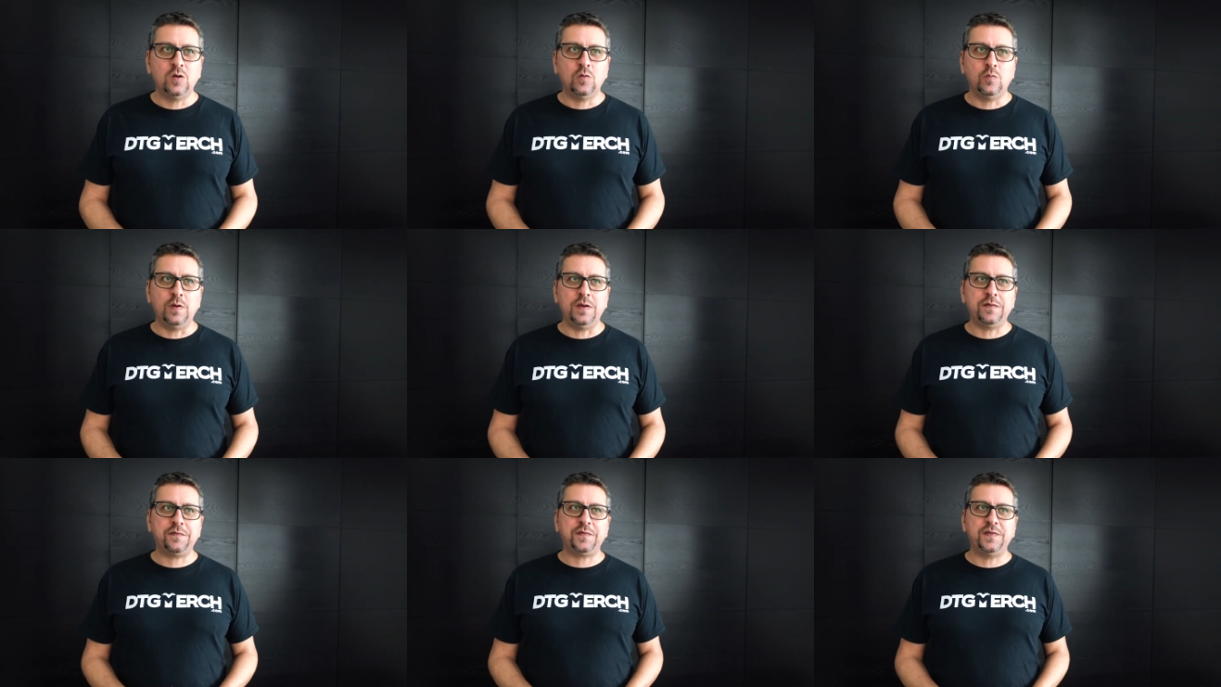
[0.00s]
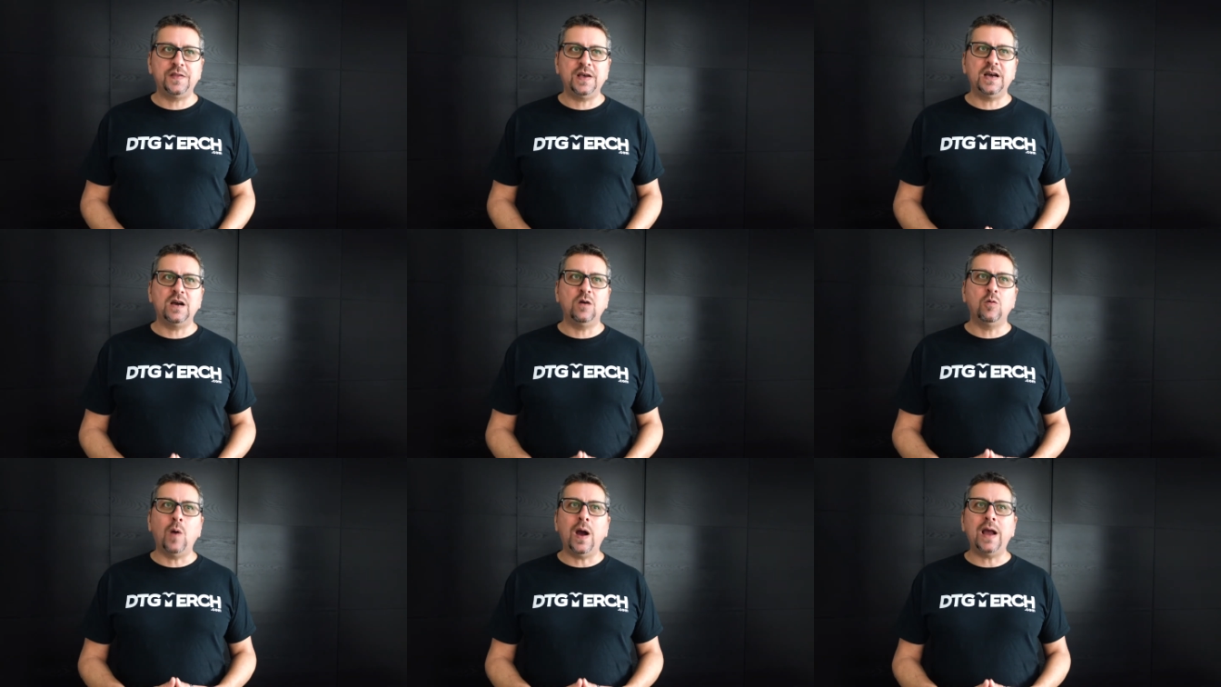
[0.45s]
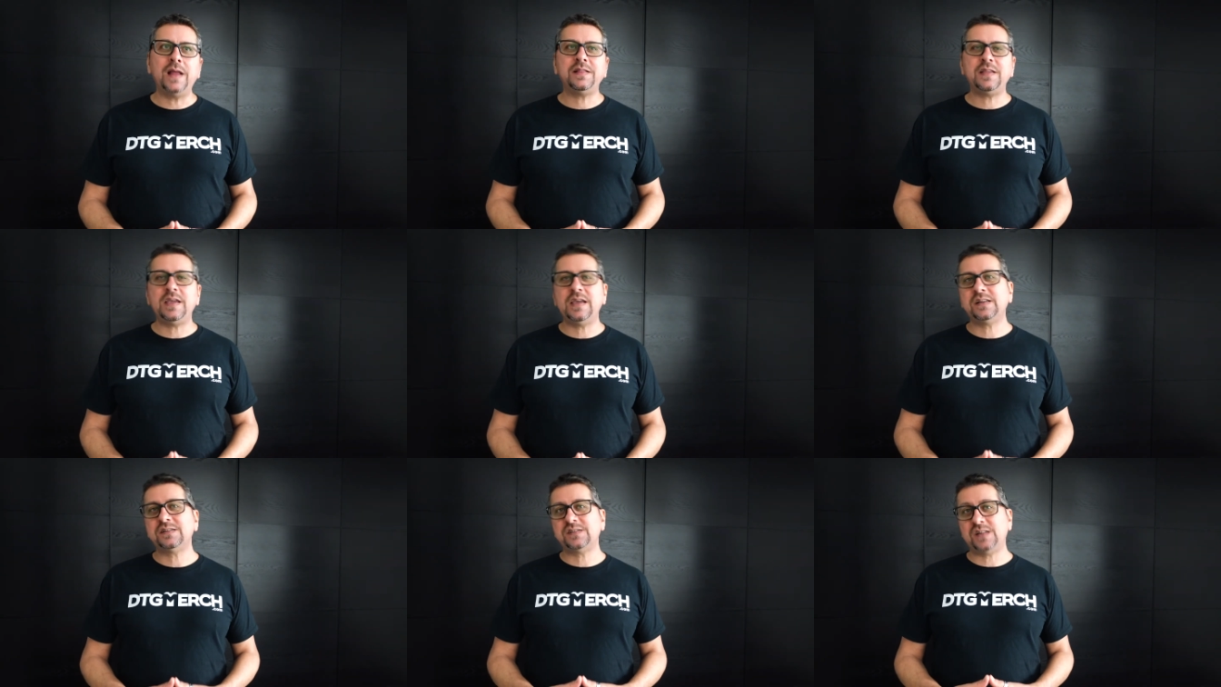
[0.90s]
With the
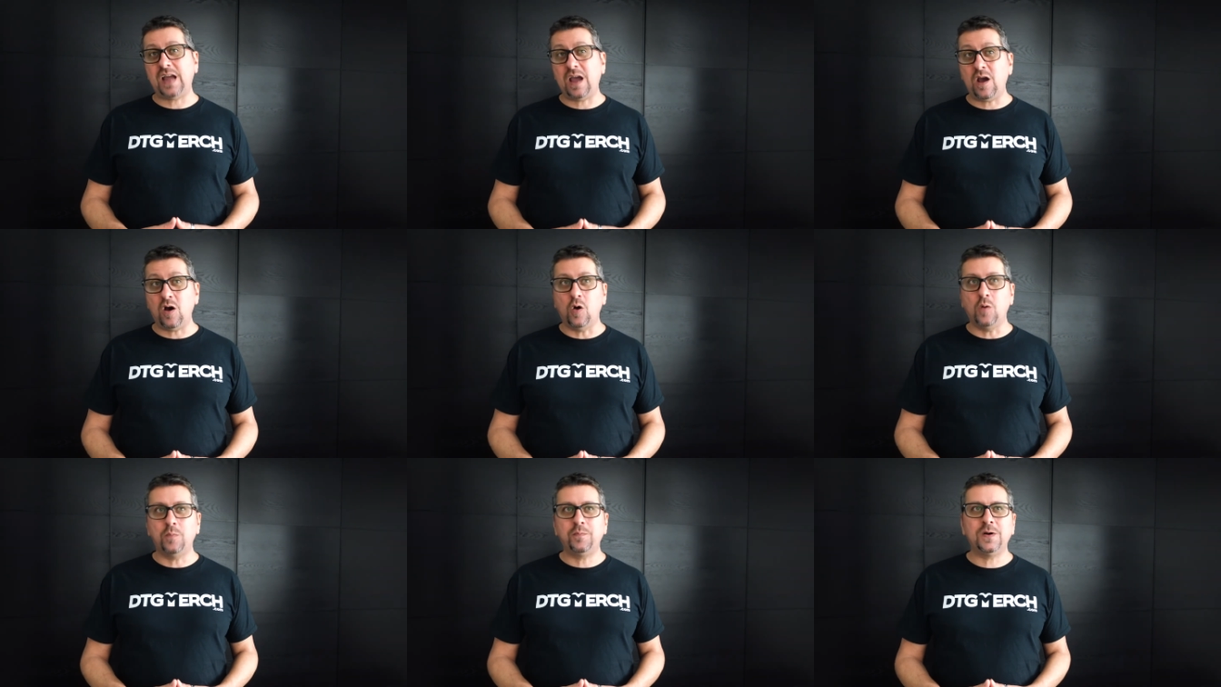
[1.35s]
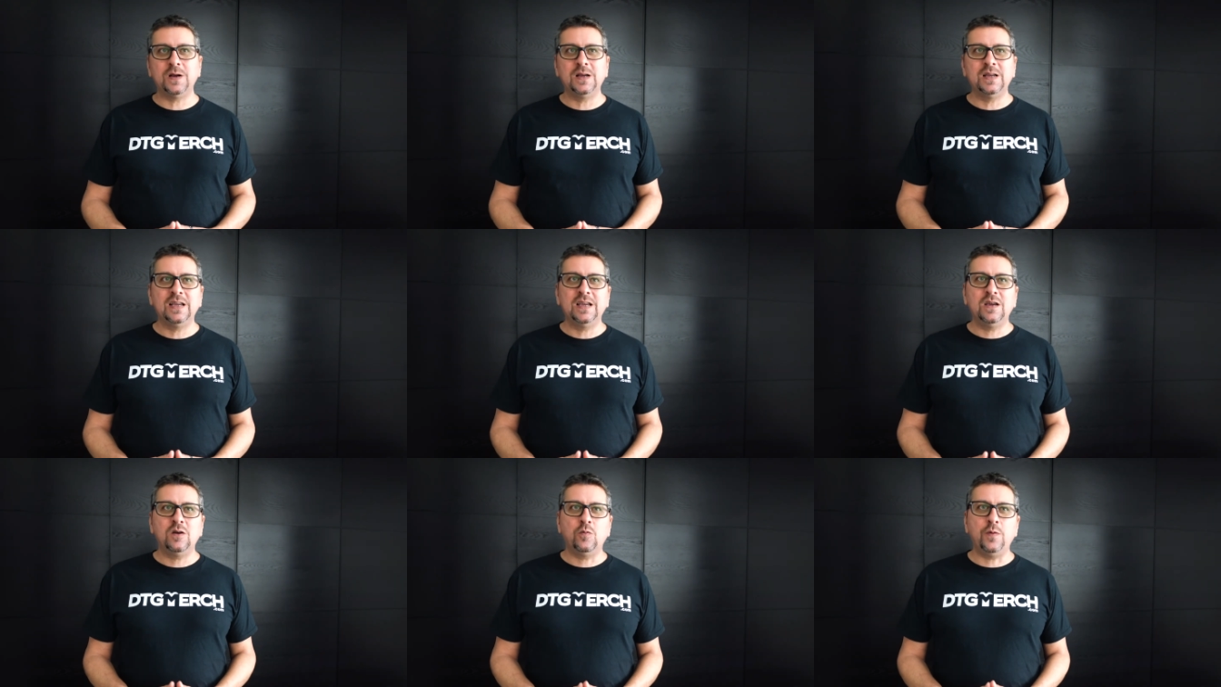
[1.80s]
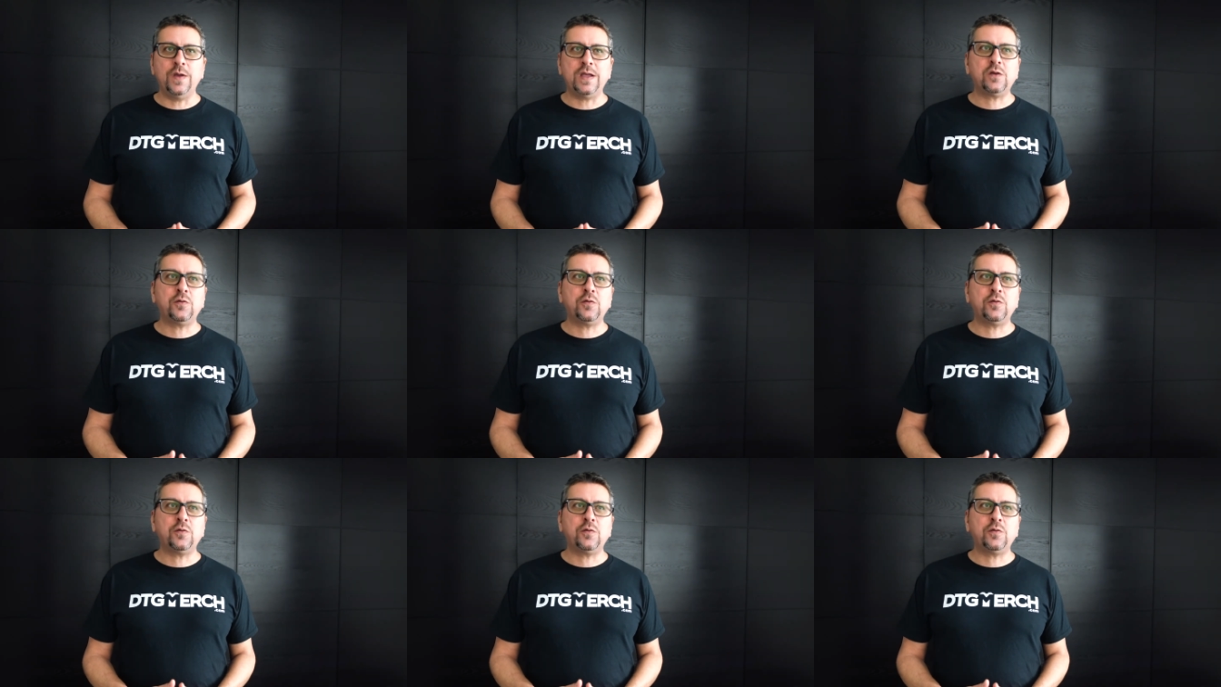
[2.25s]
whiting's help, we